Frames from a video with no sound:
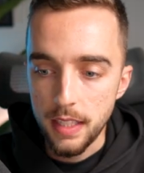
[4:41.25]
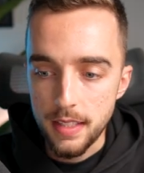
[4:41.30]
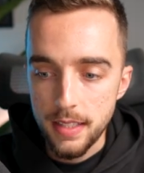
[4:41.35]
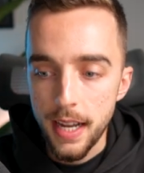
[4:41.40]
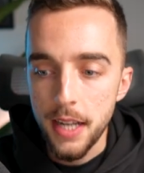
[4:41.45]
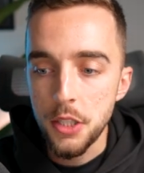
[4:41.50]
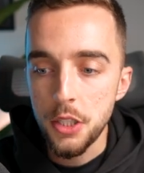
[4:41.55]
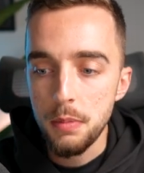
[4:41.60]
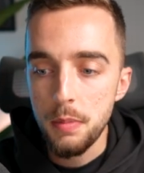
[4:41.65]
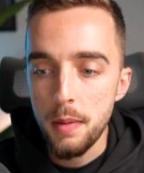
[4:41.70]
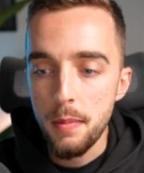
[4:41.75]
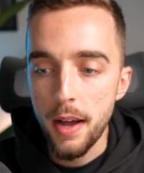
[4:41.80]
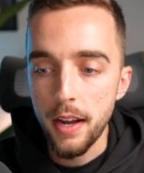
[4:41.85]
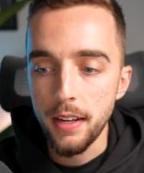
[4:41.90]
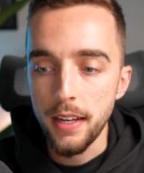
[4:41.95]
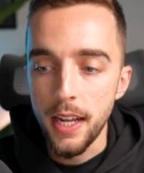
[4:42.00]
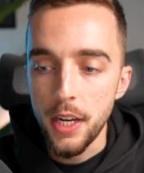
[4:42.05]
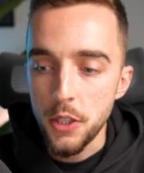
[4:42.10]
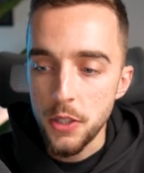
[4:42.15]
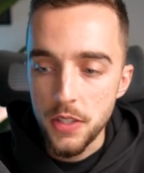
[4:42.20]
This ad should be about
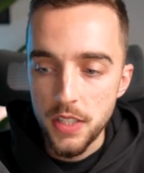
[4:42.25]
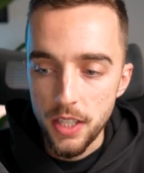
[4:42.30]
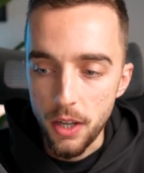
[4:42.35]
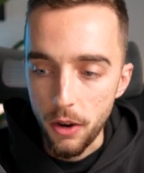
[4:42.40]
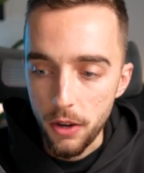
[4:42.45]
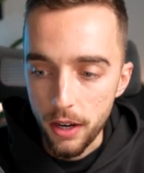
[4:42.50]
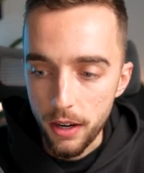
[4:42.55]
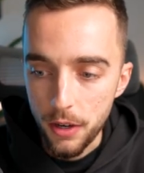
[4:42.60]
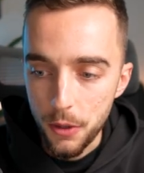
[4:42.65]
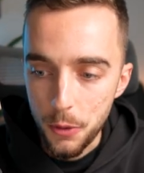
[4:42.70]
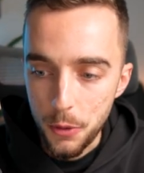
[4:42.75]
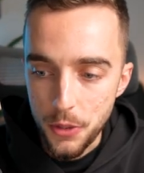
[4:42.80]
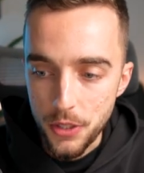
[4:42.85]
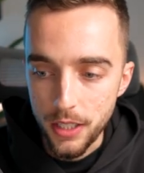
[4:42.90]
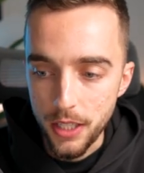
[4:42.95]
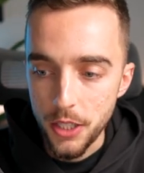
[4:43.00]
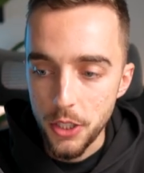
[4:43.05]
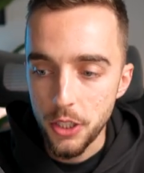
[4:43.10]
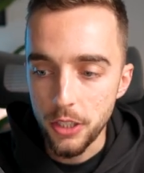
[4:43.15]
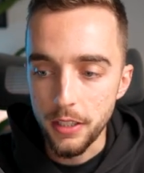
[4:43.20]
an agency owner who's
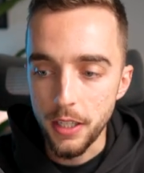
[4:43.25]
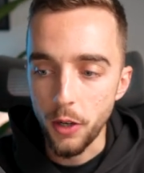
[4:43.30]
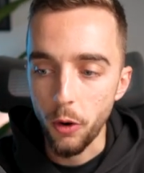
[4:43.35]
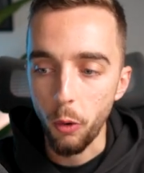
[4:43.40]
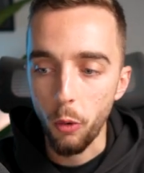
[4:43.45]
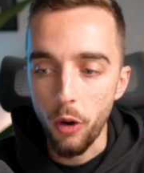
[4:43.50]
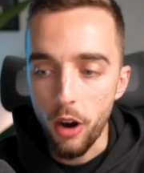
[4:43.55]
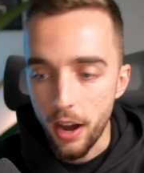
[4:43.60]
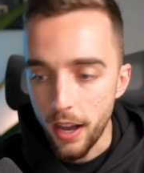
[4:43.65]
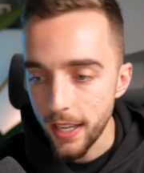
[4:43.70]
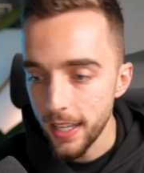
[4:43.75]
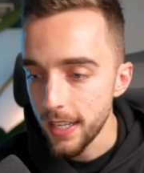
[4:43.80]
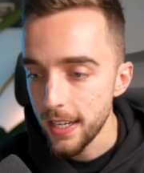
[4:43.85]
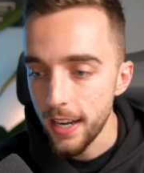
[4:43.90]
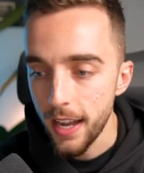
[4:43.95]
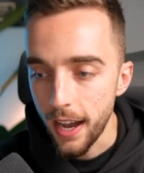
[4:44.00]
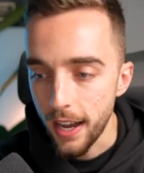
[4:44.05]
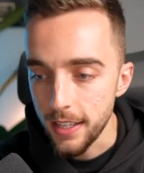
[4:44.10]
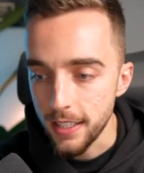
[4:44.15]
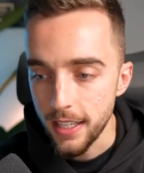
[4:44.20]
initially crying at
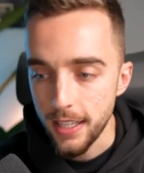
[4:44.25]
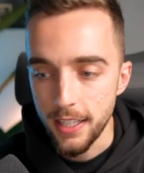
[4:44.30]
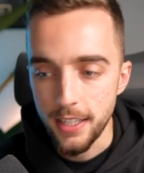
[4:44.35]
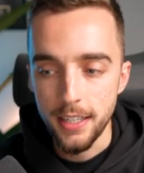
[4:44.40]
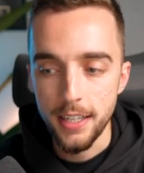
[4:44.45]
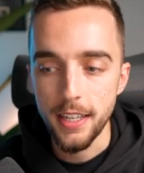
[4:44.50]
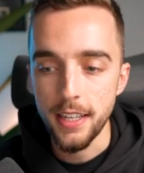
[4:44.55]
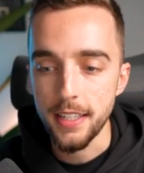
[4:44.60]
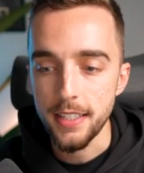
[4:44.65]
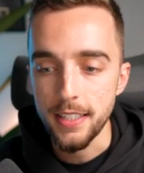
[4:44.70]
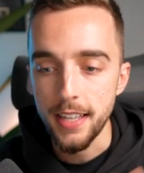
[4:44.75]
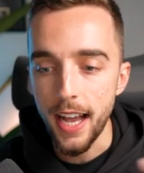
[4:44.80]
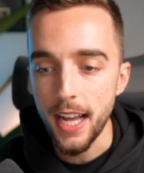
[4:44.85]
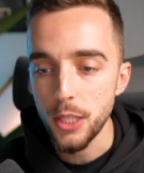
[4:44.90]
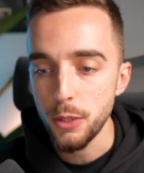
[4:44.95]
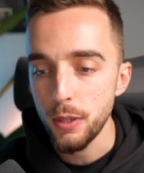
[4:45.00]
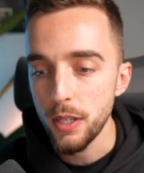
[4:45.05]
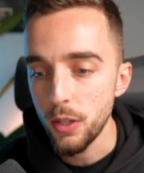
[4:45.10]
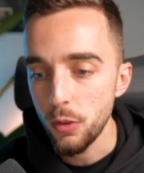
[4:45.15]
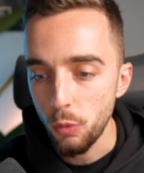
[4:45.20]
night in an
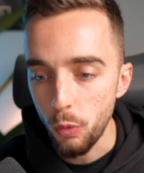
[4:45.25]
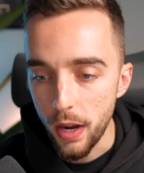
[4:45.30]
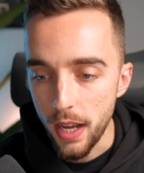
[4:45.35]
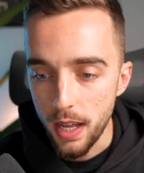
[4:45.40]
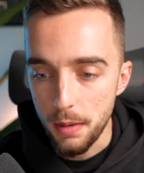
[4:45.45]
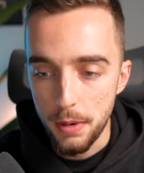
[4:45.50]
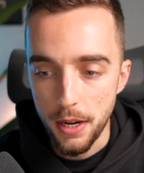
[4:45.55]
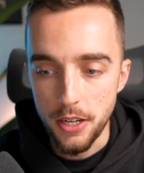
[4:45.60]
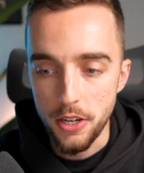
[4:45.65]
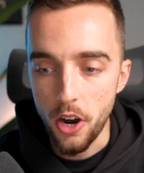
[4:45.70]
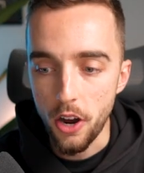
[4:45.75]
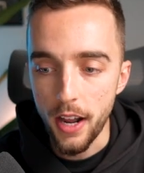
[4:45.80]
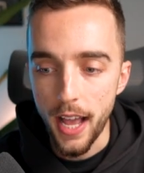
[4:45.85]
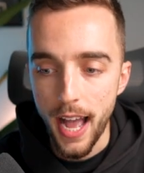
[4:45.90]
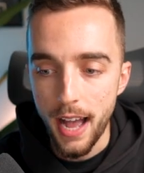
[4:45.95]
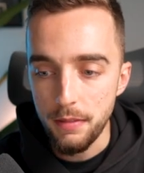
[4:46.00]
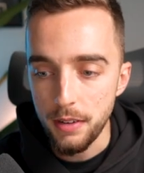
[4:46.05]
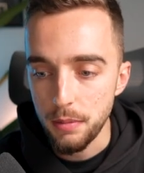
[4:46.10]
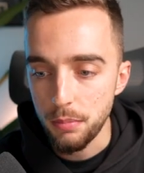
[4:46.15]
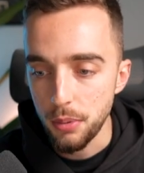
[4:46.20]
exaggerated way about not
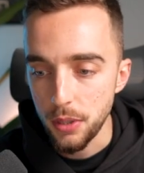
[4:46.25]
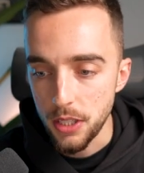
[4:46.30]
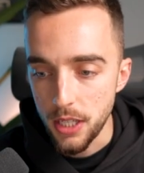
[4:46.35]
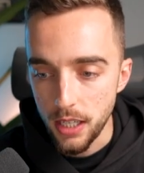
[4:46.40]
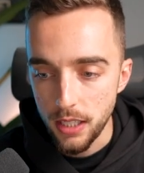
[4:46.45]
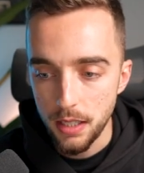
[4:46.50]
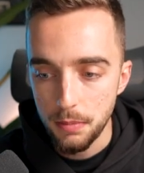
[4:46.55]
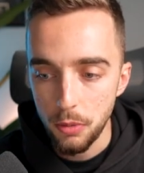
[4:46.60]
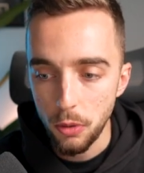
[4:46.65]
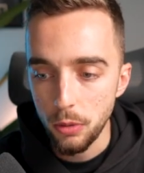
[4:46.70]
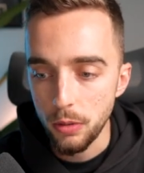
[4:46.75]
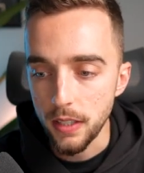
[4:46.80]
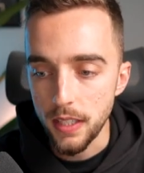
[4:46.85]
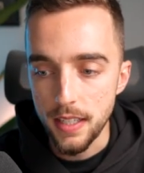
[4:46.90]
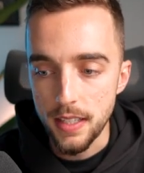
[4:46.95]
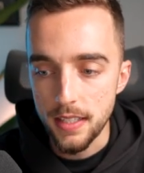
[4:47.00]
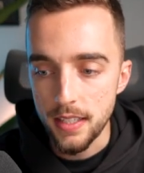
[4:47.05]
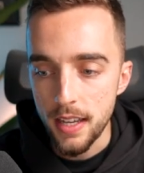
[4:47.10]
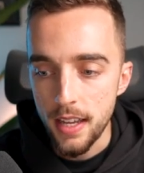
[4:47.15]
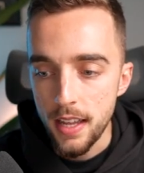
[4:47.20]
having predictable
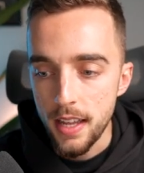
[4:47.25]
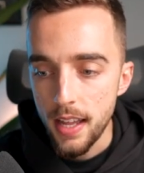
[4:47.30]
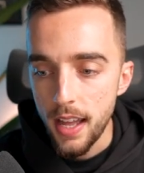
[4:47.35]
leads.